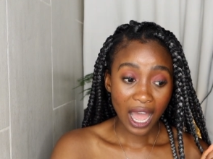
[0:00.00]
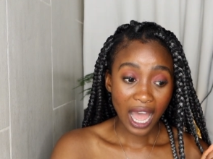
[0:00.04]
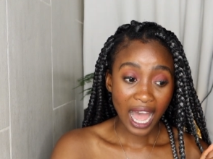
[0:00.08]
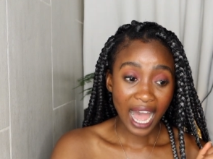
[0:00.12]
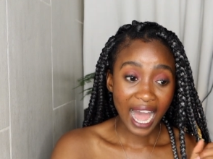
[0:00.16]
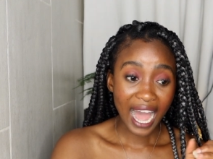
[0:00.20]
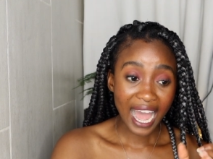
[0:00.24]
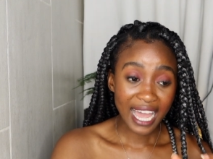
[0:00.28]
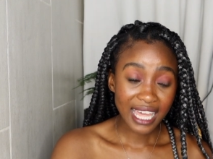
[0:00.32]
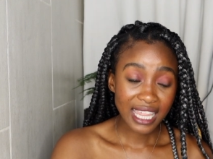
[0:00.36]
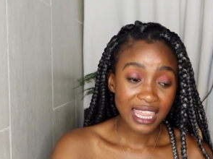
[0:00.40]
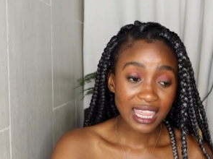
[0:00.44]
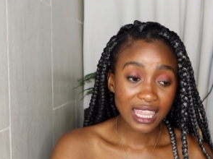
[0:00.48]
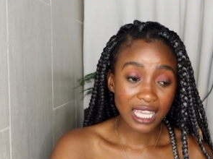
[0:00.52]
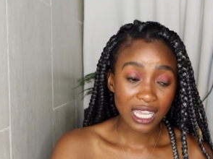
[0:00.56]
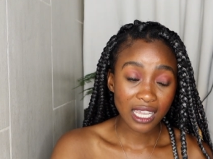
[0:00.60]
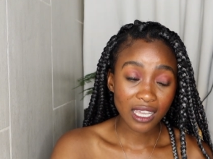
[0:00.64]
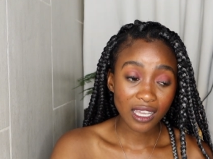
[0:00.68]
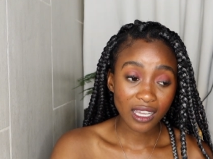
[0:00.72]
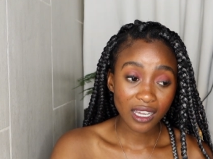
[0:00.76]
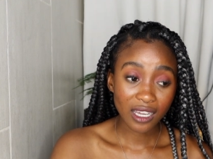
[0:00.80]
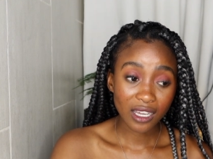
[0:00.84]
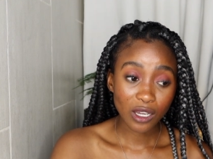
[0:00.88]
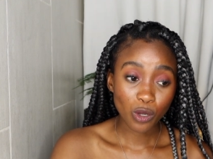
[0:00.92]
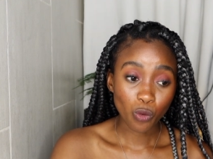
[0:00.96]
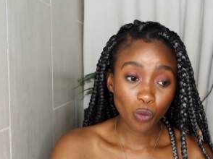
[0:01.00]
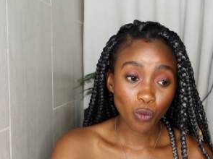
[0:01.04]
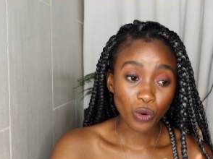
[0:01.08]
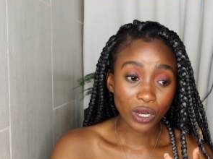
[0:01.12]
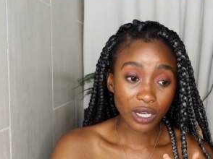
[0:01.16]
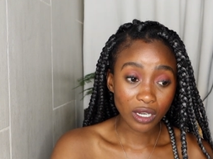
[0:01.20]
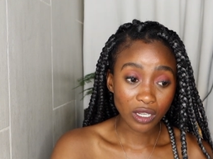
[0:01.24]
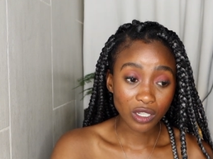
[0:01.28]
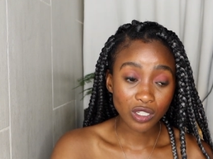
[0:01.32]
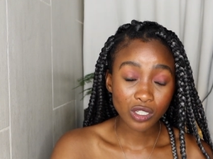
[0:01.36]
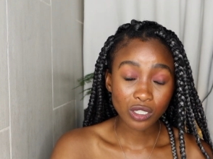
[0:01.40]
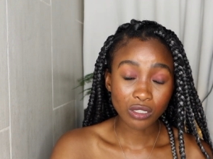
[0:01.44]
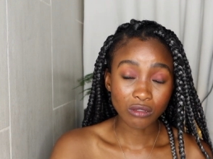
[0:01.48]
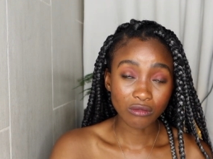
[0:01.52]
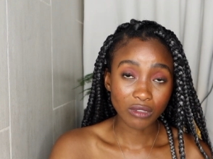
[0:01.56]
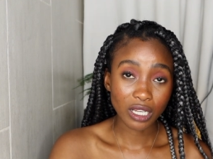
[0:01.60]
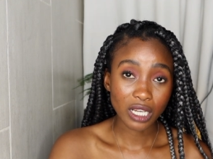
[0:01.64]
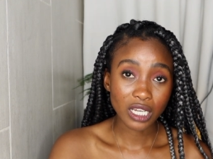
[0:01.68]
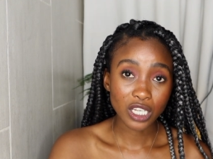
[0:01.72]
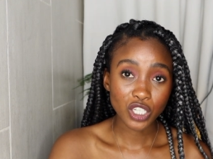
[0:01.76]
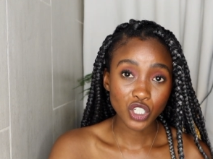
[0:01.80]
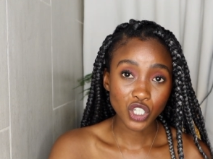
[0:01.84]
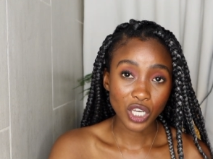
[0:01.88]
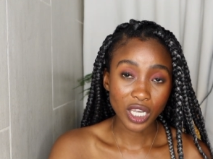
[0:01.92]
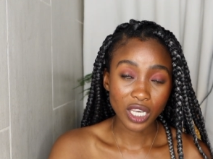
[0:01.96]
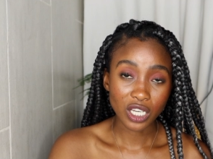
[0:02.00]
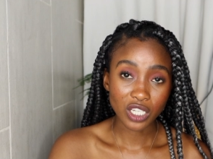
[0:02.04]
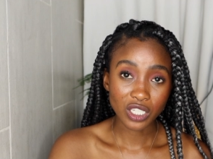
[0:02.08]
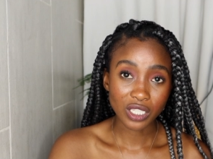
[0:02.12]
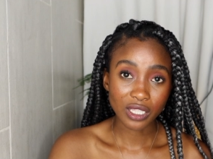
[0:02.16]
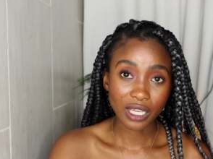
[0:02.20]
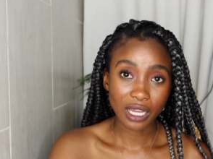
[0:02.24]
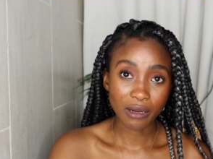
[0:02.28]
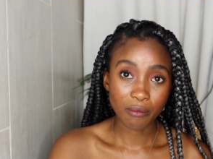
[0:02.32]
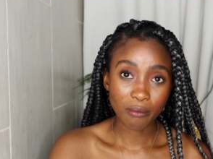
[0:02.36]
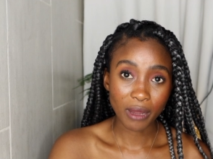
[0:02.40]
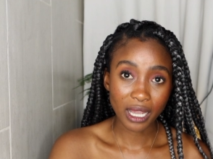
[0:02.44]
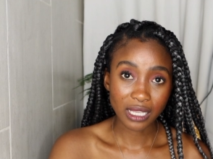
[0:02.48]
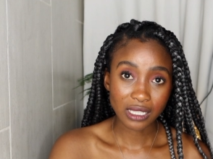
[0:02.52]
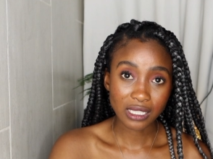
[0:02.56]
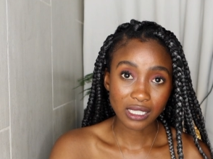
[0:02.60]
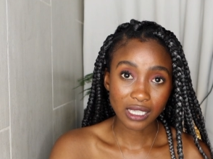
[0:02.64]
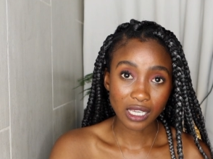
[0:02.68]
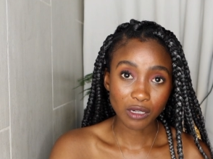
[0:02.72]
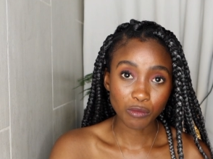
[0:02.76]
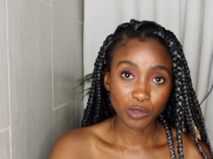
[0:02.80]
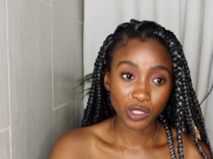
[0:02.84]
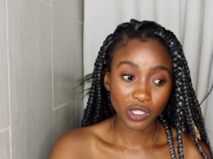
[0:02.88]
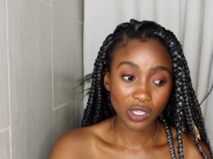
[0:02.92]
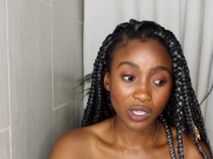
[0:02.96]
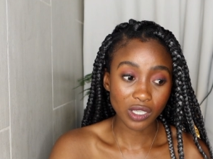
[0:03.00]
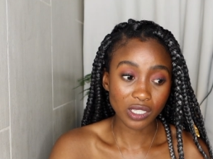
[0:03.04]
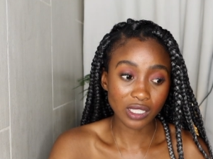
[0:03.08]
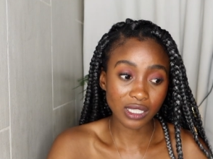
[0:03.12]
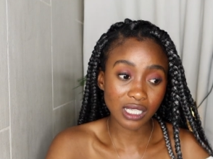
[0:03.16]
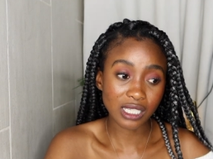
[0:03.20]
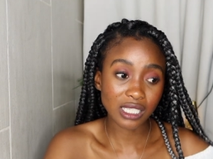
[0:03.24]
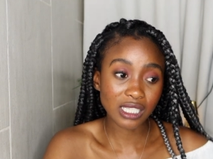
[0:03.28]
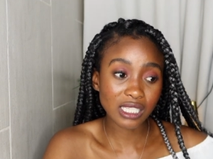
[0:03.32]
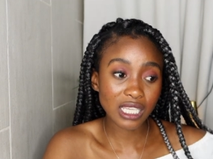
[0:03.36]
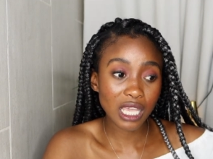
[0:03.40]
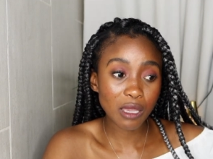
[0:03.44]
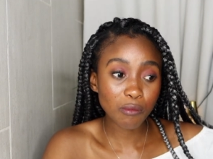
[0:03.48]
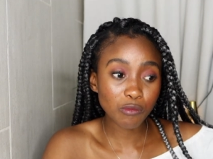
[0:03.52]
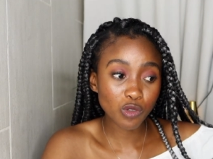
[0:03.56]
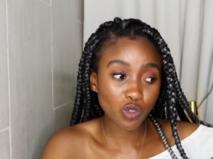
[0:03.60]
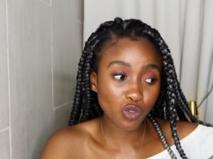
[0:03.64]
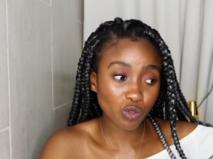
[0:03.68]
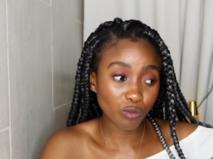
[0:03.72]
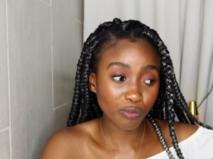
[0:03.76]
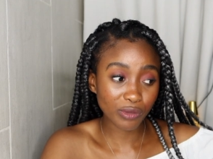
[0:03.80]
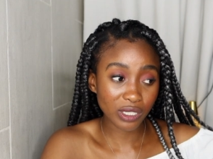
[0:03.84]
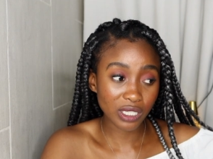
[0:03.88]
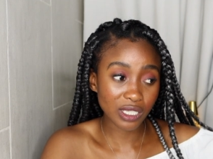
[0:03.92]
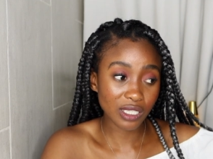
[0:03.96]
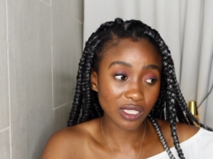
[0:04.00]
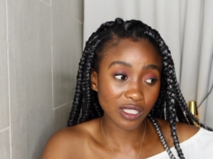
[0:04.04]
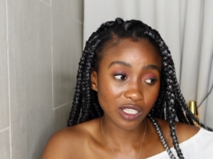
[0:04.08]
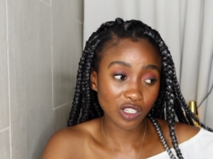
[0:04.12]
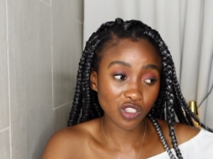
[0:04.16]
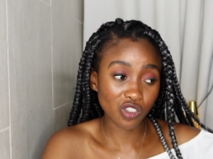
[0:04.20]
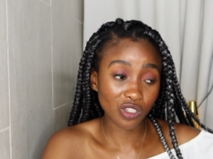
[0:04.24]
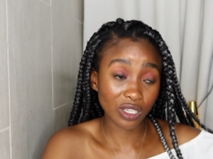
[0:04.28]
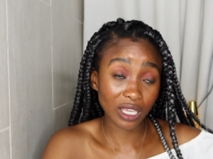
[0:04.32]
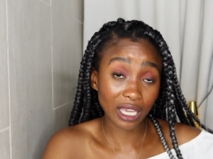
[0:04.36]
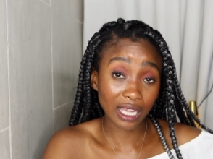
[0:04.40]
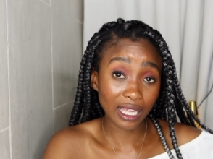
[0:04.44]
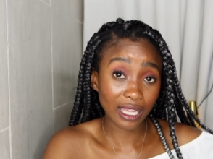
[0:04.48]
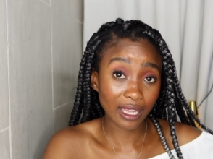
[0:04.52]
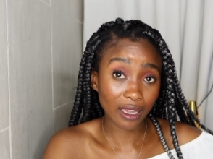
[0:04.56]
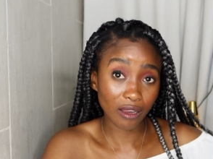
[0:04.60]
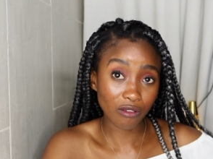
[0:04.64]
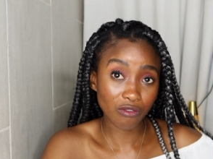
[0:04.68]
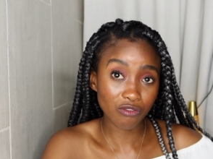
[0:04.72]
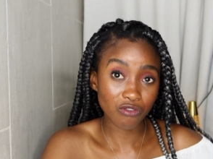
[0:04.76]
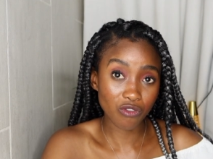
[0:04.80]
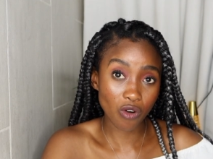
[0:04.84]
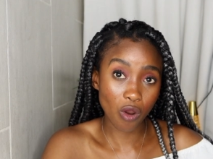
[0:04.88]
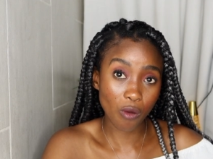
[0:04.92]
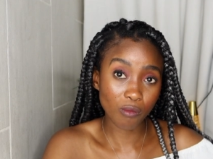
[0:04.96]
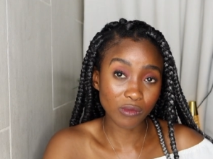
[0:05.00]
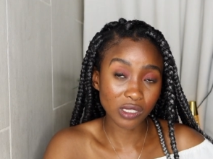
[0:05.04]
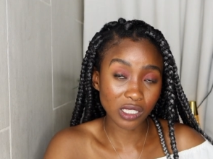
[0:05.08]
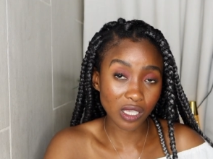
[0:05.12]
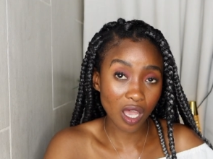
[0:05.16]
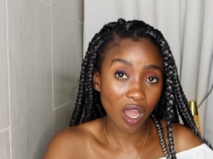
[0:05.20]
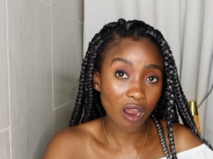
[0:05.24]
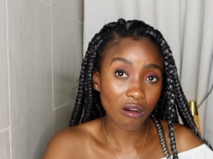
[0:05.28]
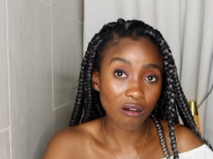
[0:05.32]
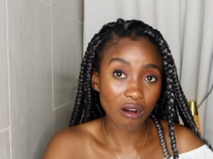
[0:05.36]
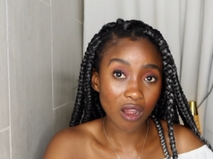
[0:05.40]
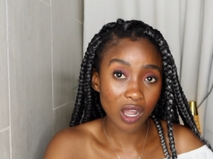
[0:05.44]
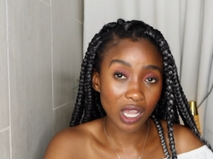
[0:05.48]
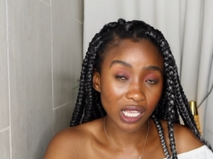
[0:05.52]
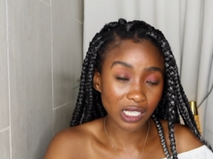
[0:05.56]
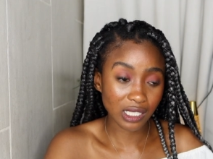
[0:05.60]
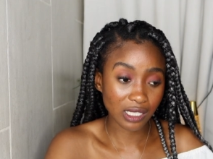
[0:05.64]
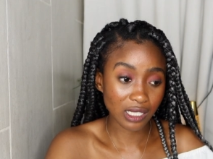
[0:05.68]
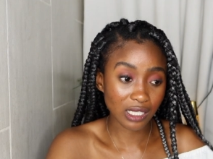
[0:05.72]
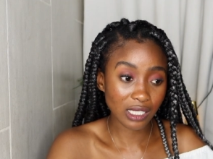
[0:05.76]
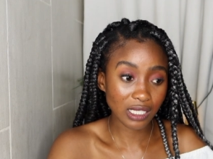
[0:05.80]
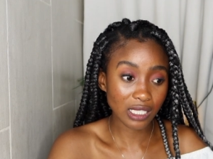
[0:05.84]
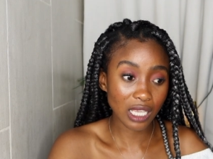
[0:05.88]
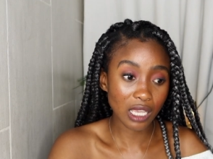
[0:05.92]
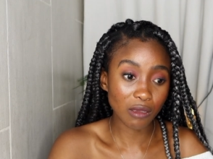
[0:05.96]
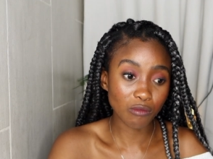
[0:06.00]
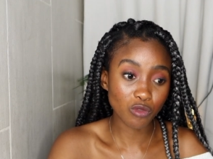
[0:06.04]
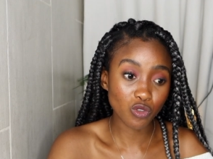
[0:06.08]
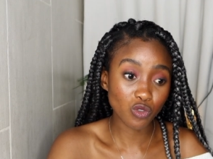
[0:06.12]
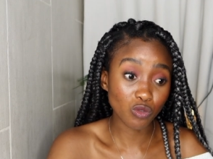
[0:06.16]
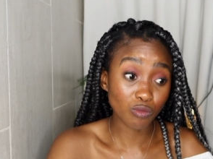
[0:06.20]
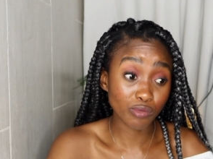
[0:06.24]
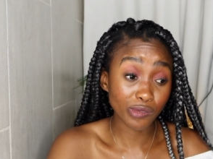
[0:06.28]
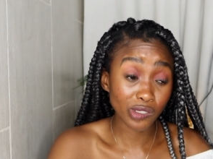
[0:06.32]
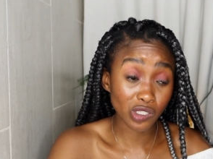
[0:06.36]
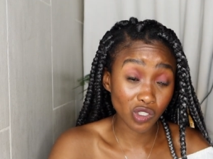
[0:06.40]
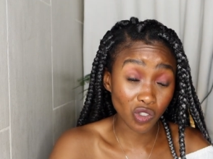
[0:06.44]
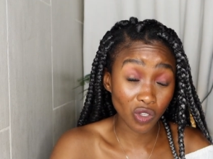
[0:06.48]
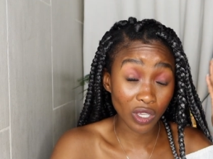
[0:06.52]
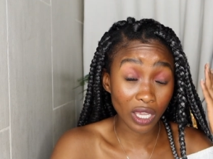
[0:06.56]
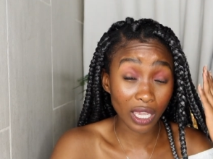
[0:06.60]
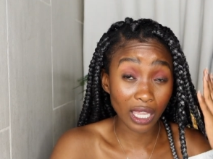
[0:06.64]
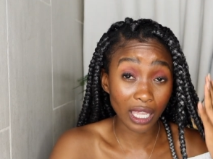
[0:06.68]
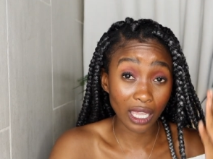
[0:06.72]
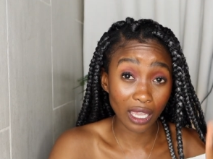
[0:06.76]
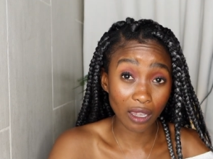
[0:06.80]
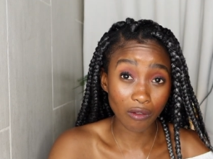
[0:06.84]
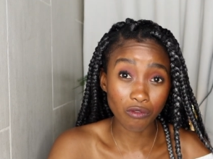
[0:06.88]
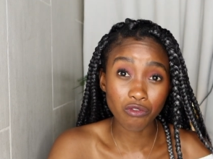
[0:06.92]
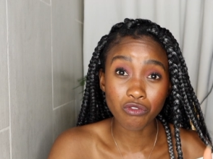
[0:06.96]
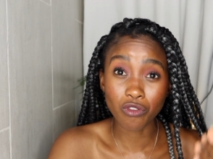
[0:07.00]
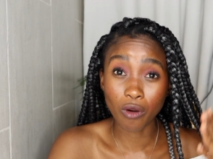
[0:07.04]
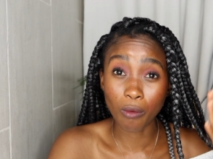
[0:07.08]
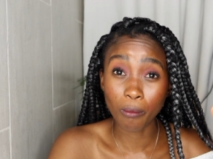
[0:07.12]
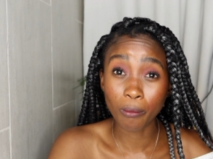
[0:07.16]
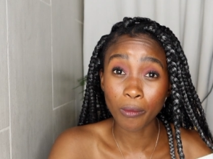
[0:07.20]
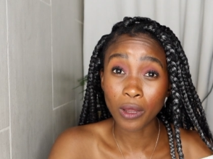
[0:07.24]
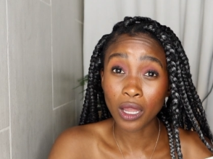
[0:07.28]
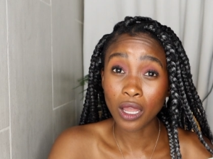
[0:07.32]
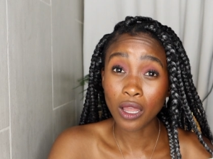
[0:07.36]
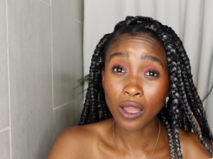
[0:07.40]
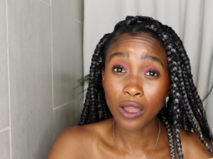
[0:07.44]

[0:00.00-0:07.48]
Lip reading: I think we need to really change that mindset, because the same two-piece that you can get from Zara is the same two-piece you can get from